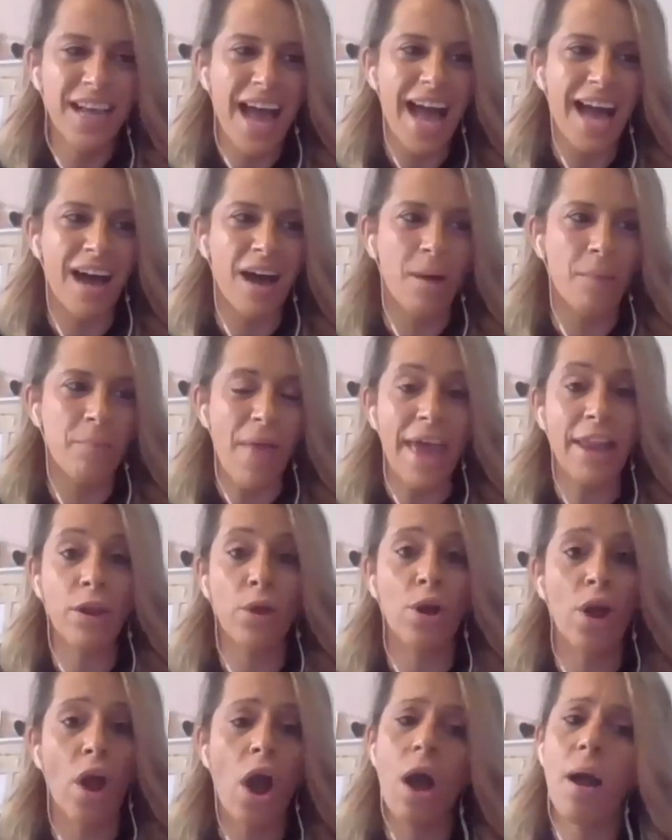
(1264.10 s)
And
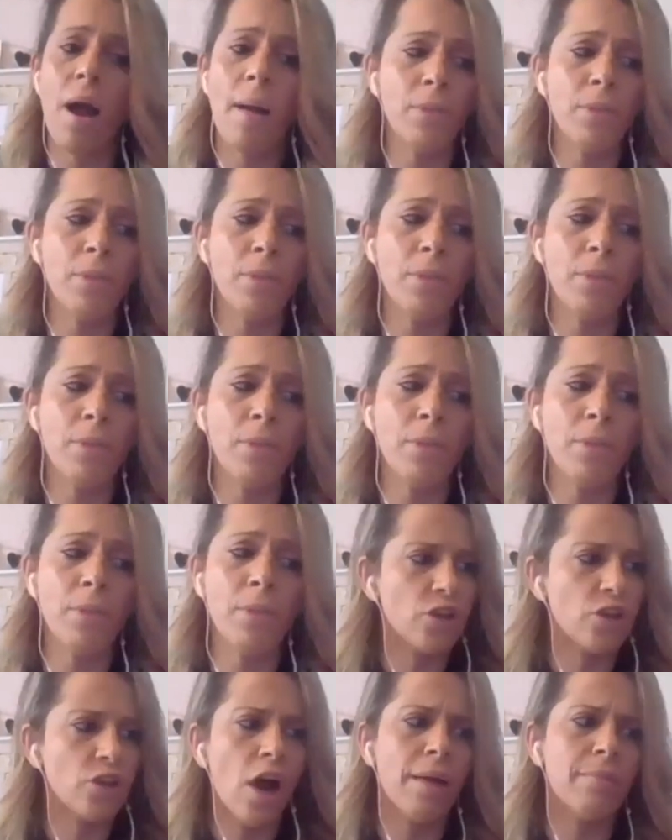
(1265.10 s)
look, I'm not going to lie, at
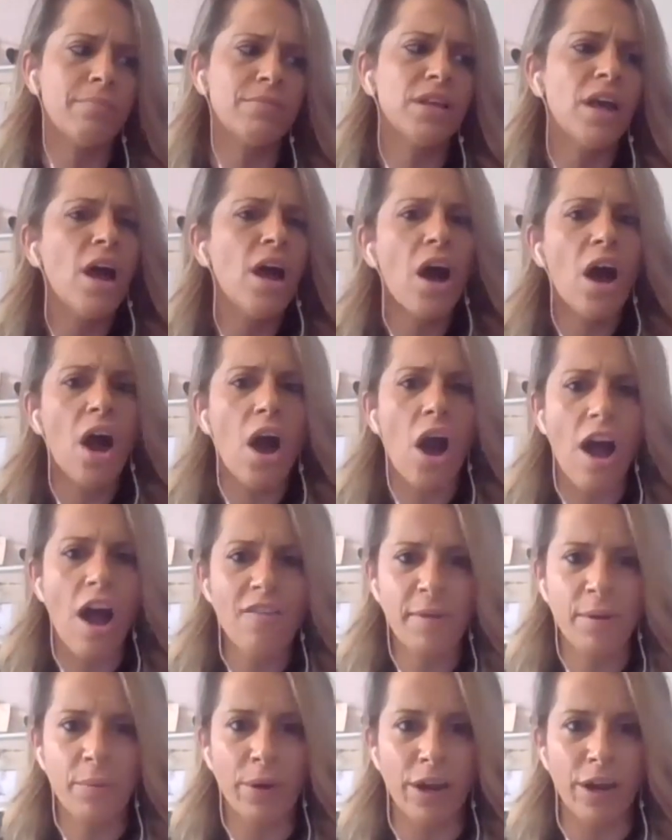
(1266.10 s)
times I've
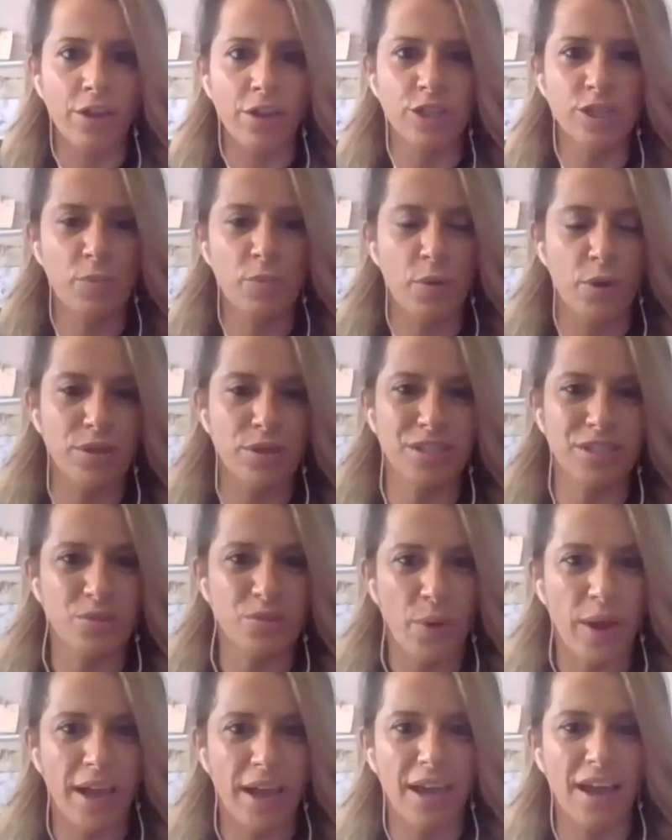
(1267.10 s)
been one of those persons
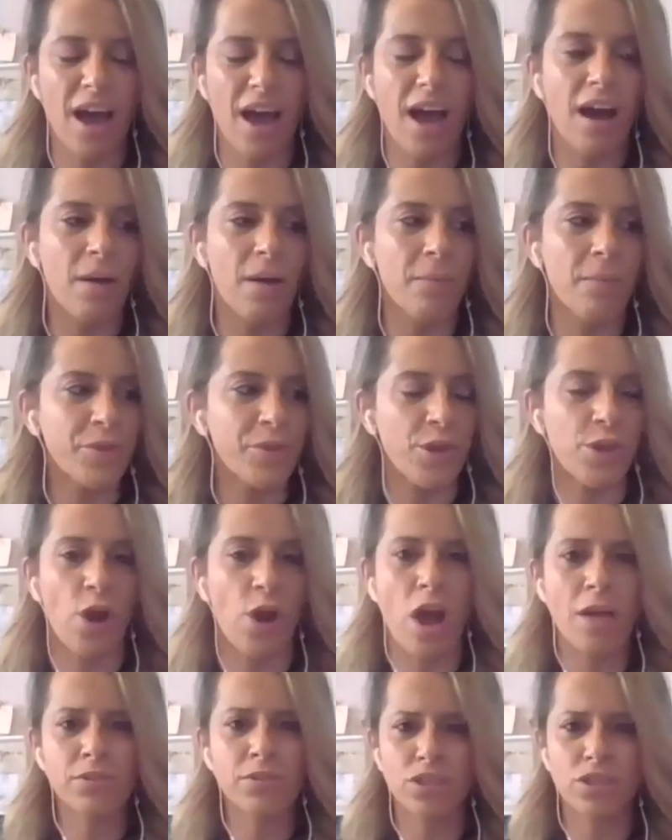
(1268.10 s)
where, you know,
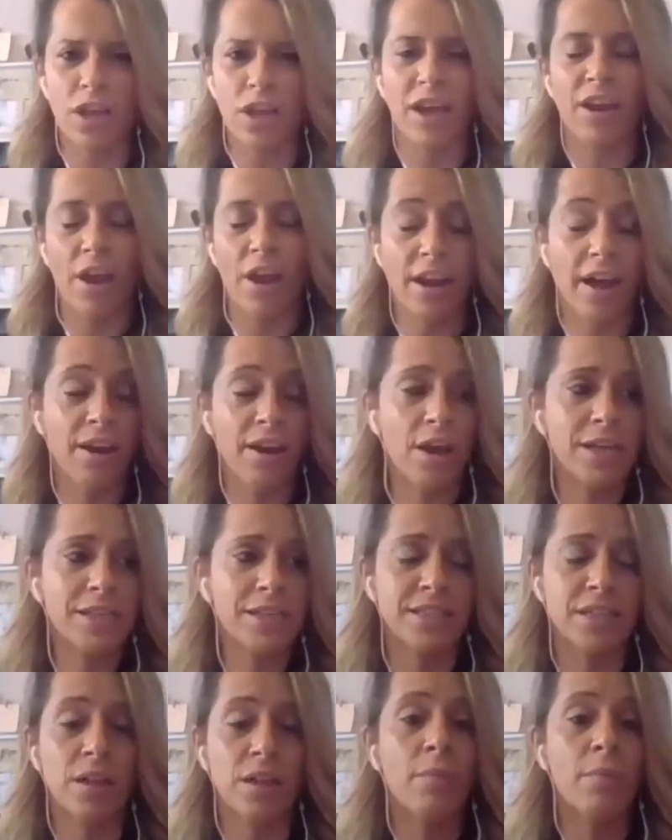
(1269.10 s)
I
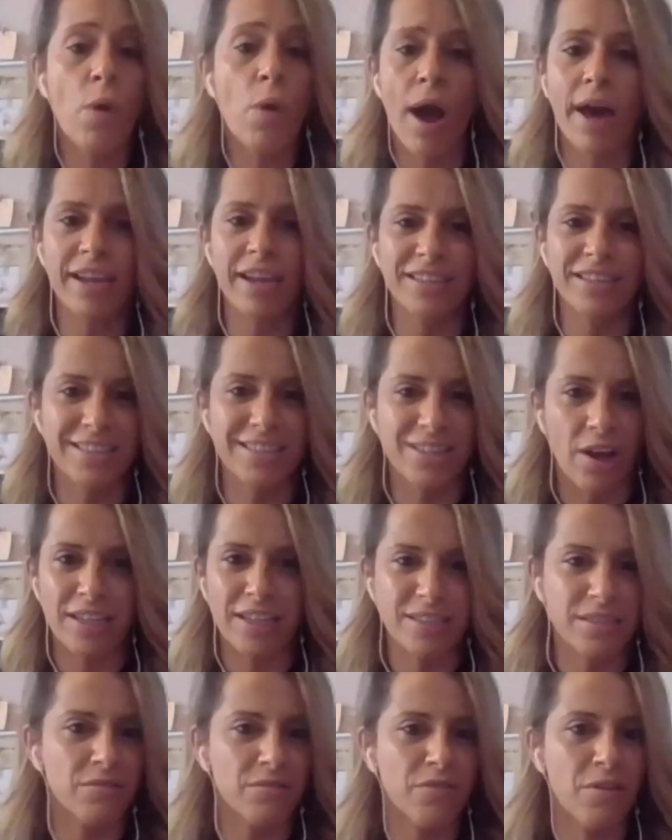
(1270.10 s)
still am quite indecisive.